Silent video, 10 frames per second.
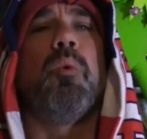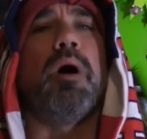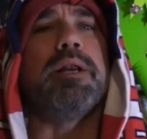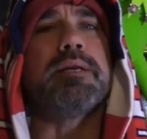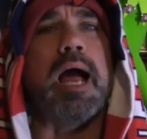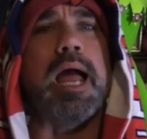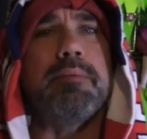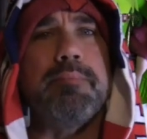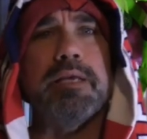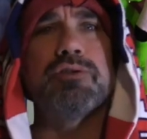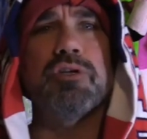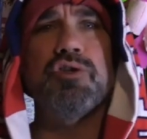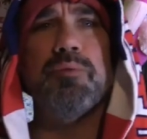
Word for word: one guy make such a